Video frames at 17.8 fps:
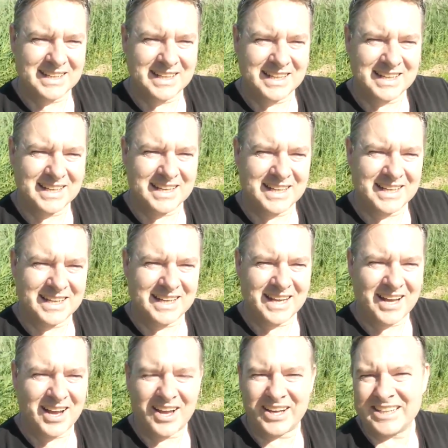
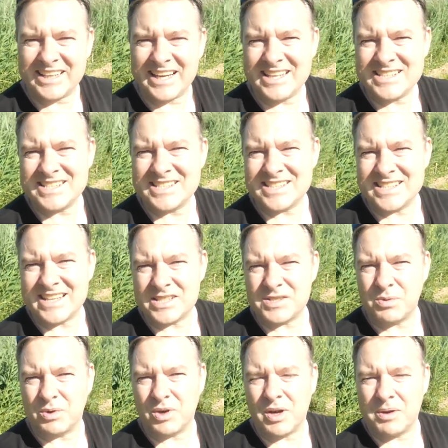I guess
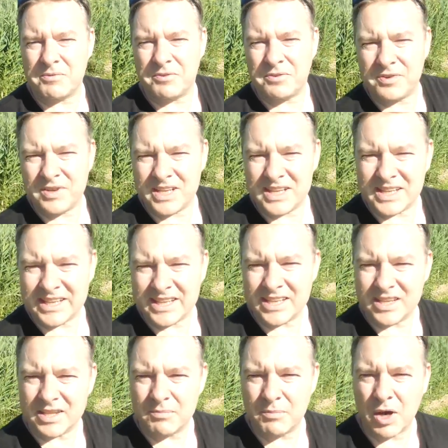that's what I'm feeling
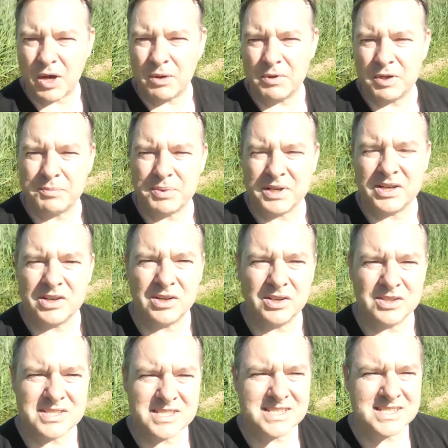at the moment,
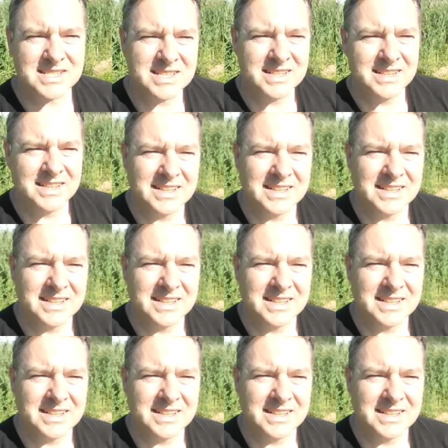because